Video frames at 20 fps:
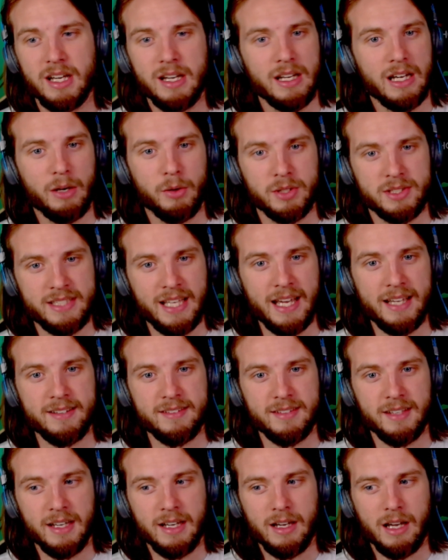It was tent,
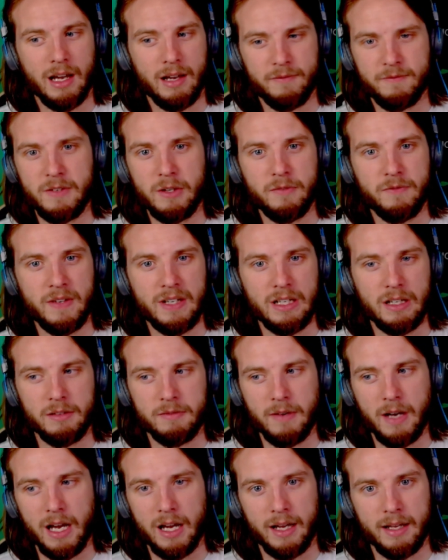few feet of
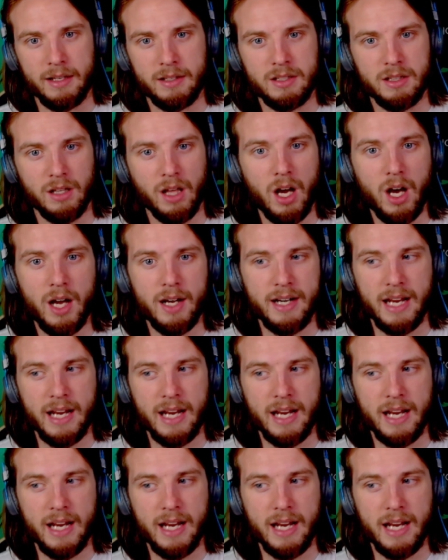lawn,